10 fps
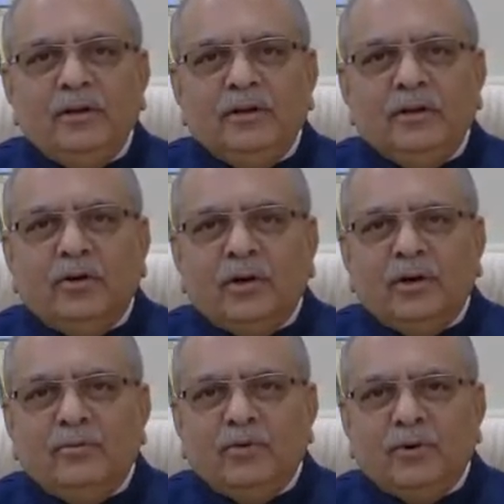the
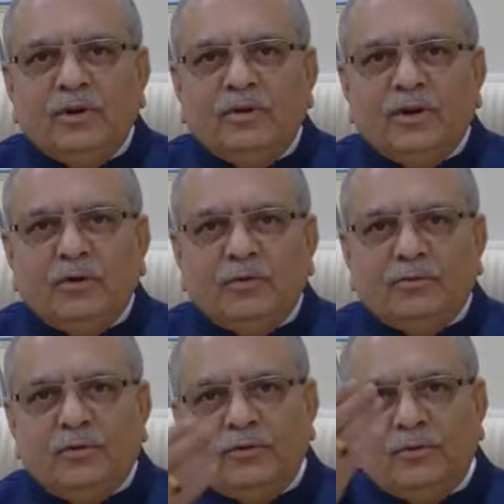rocket motors, and of
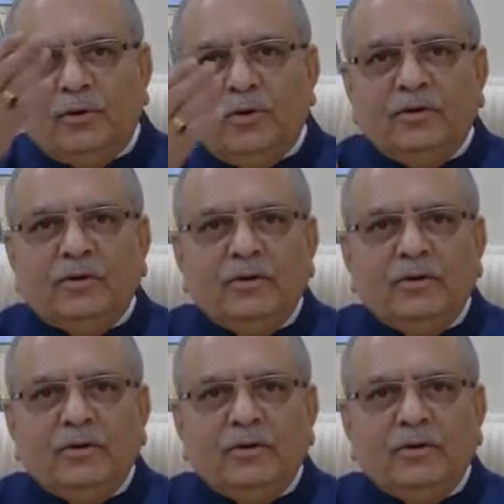course, about